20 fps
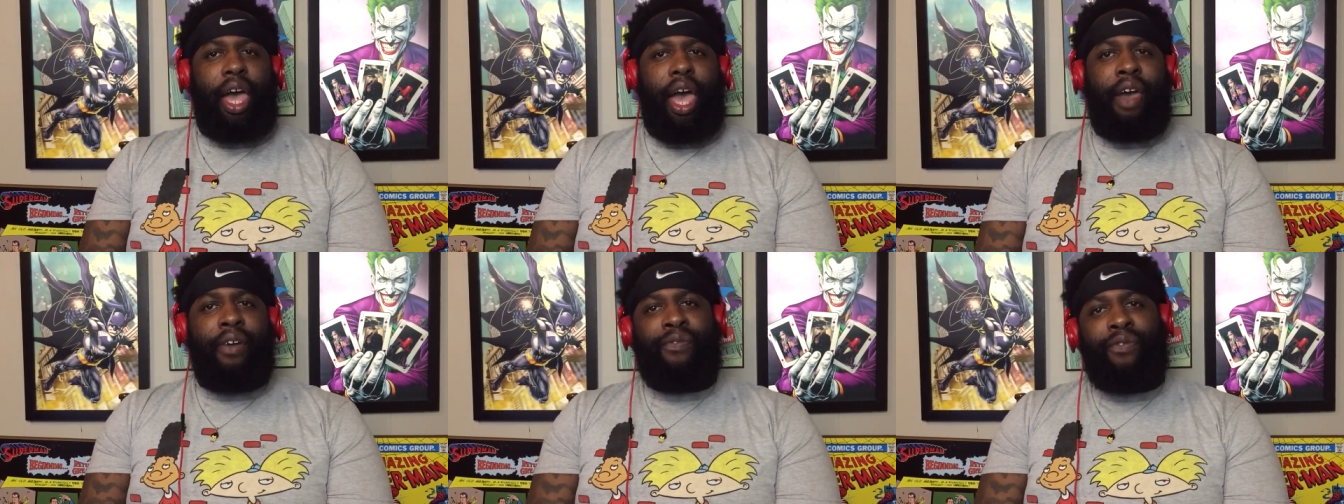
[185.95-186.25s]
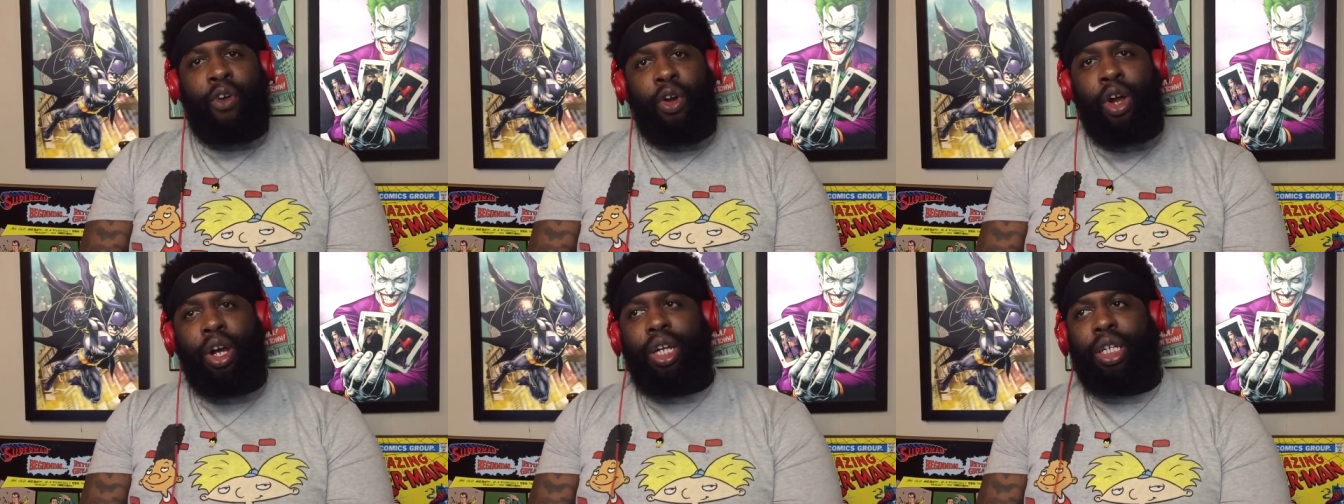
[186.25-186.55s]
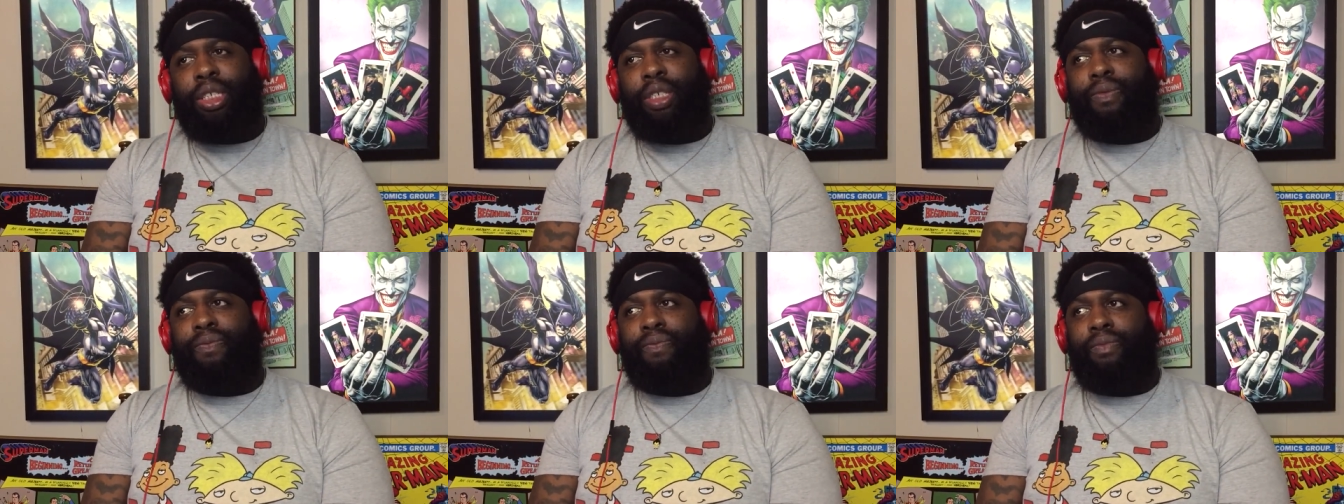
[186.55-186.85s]
At
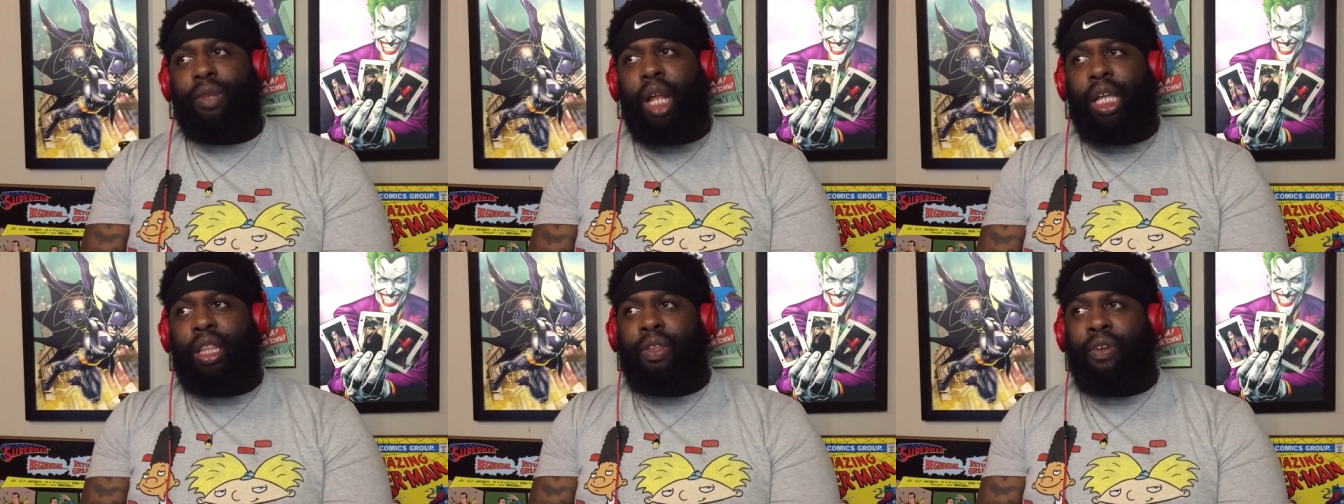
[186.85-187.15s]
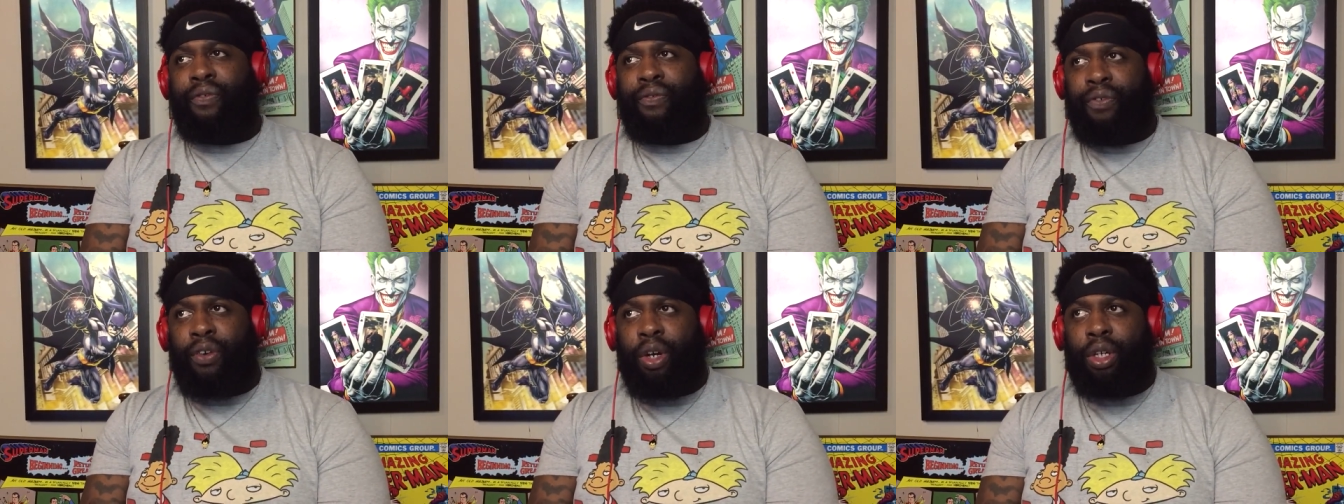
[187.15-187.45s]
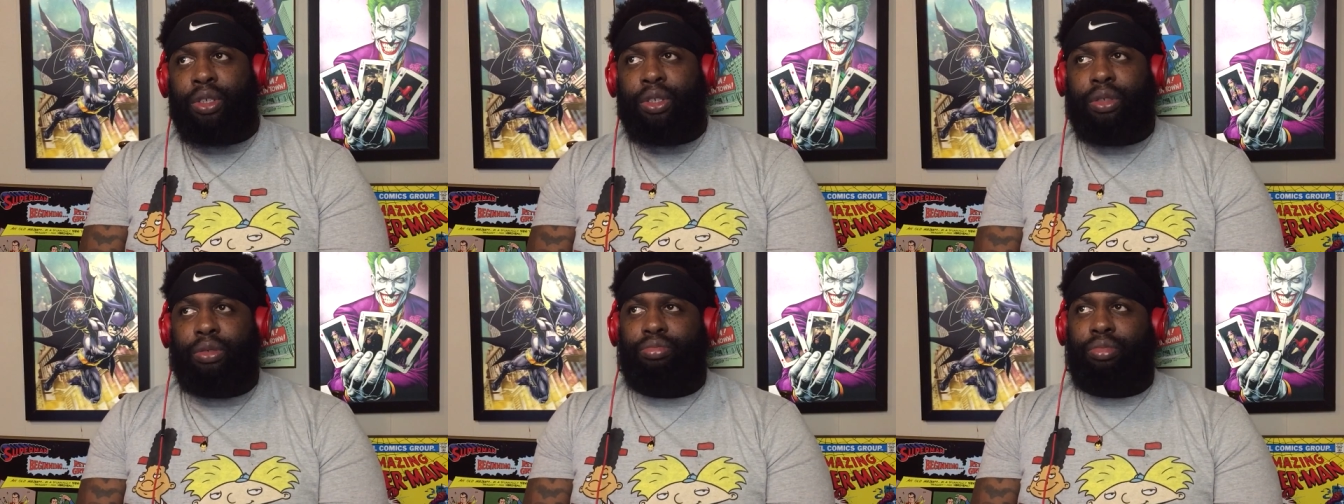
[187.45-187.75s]
first, like,
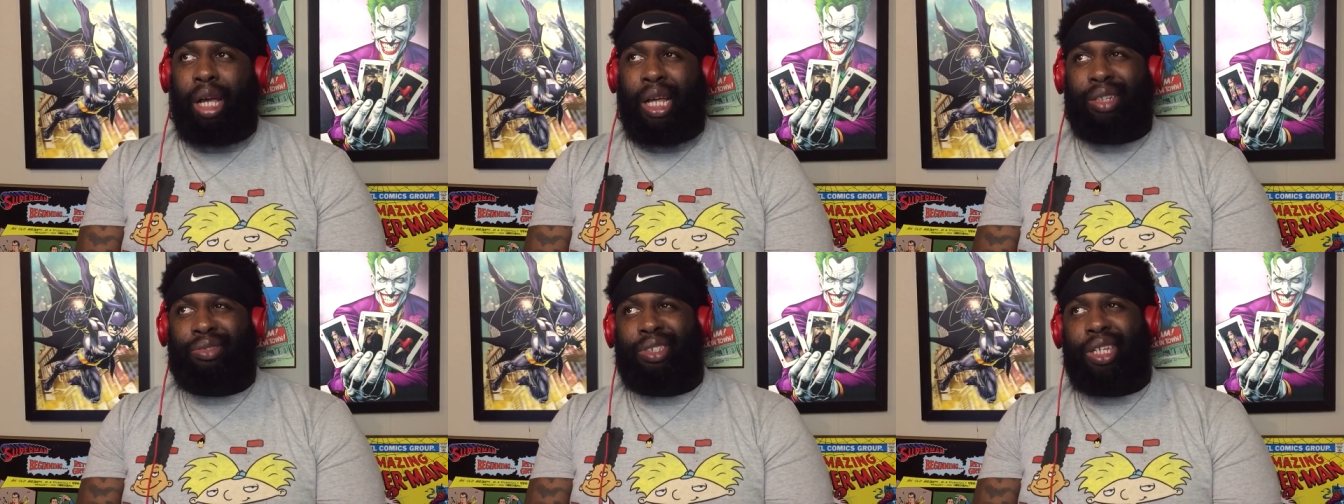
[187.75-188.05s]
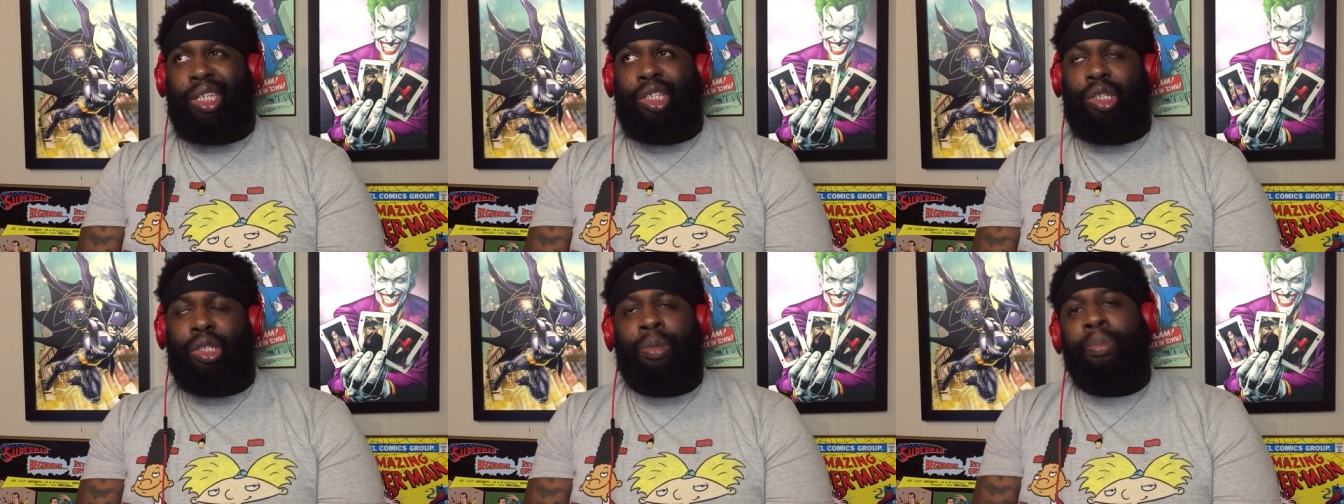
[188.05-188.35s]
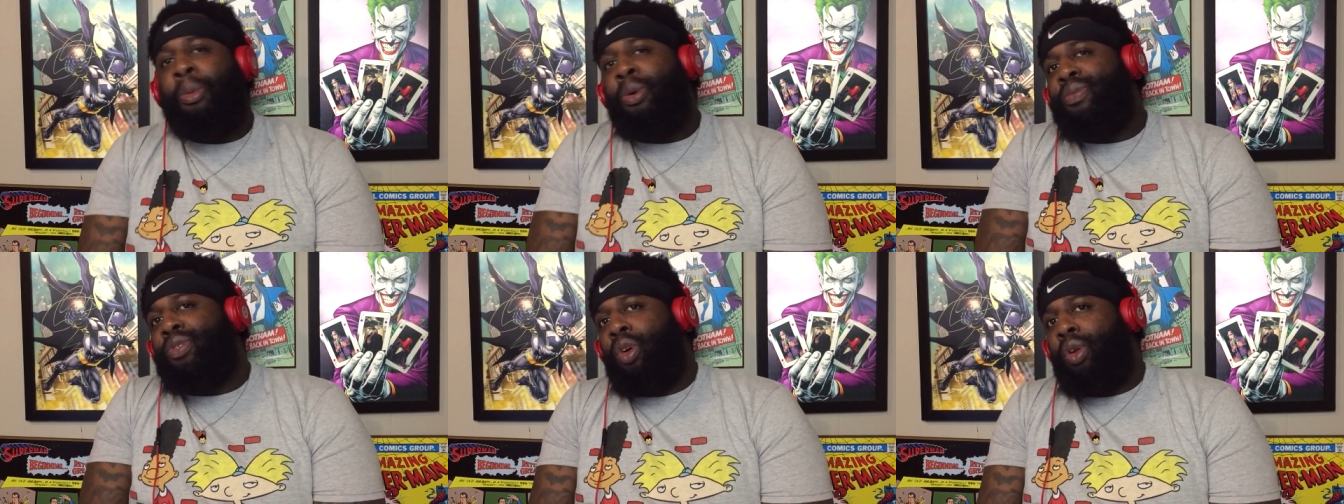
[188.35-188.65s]
the
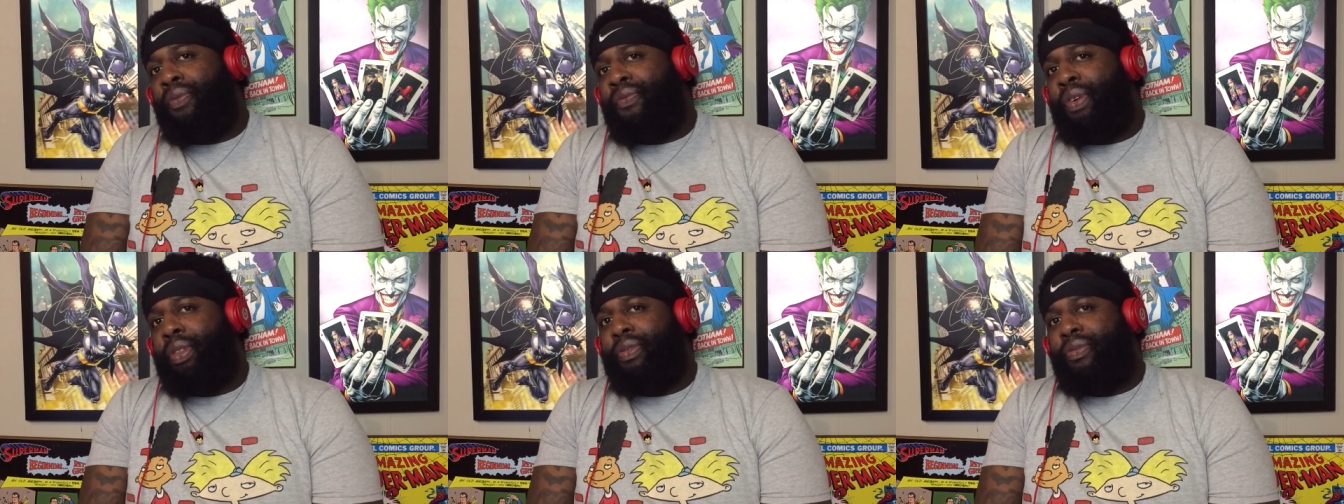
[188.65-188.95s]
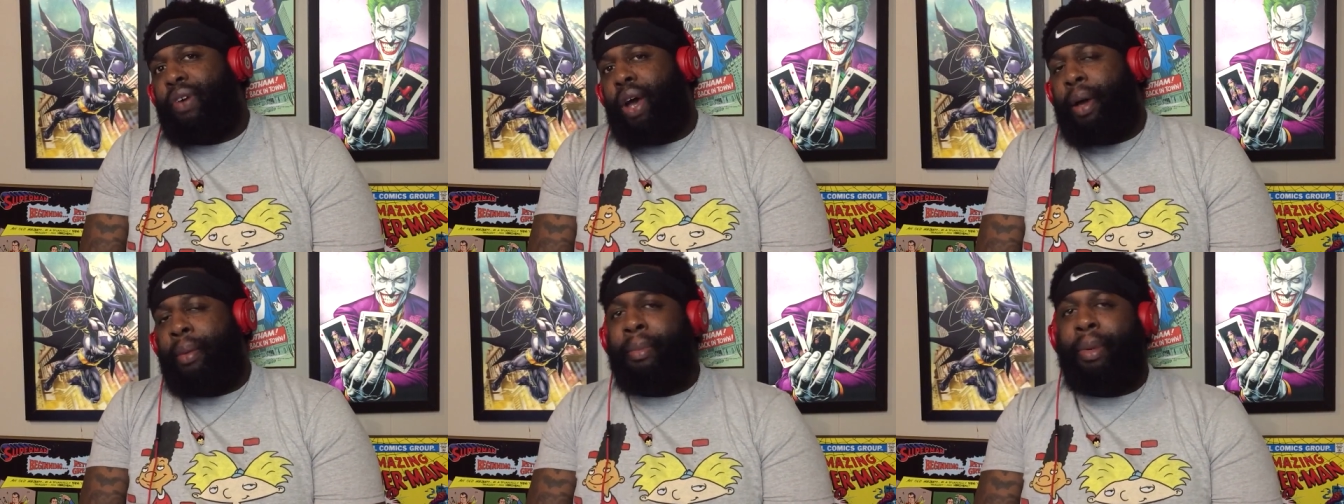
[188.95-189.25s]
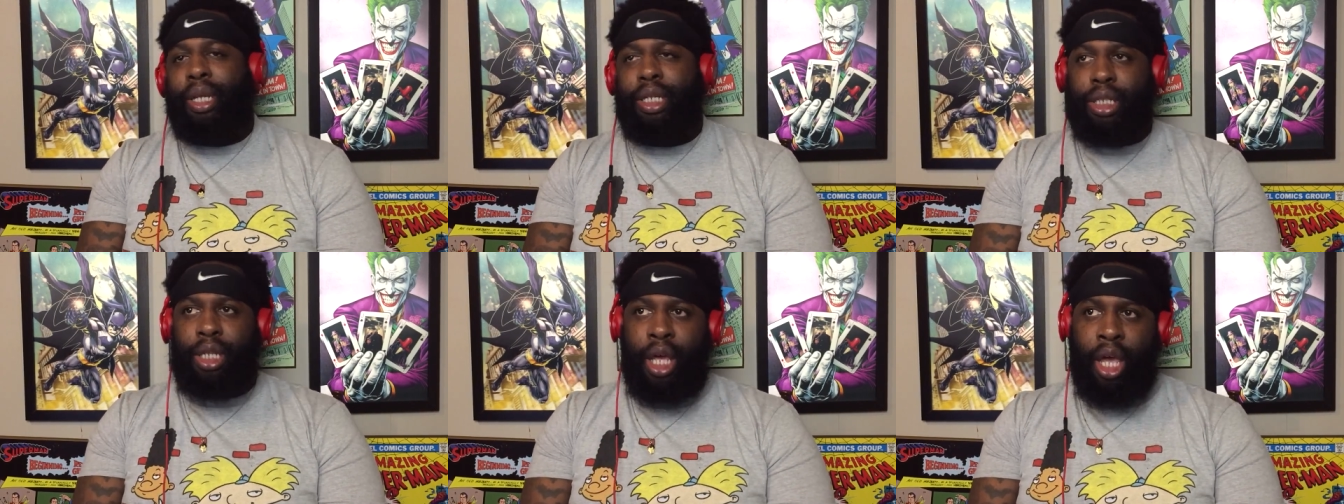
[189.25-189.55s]
movie's on 55
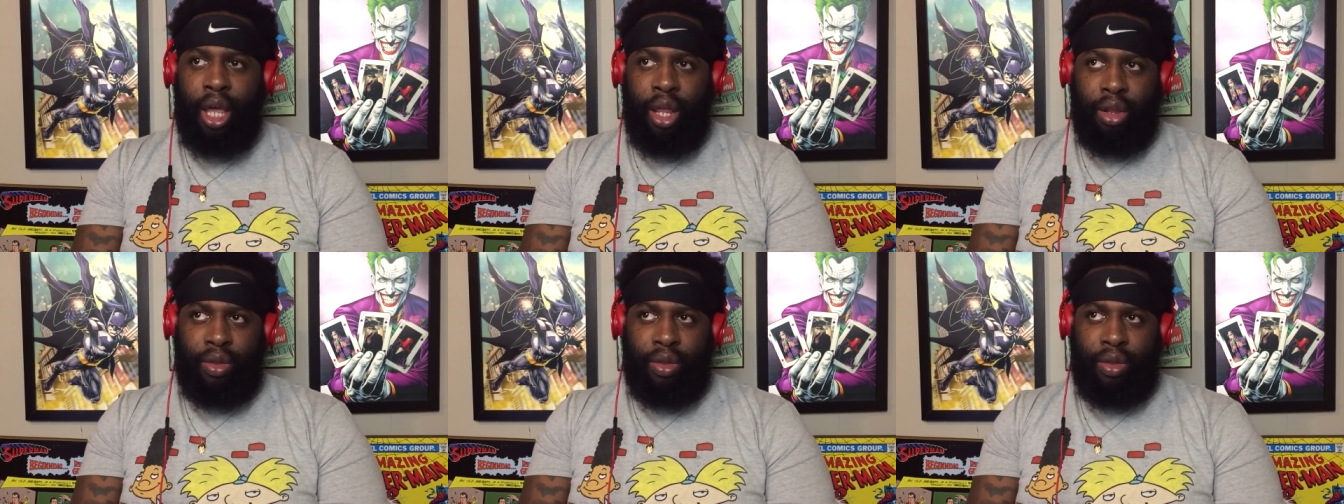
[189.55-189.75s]
minutes.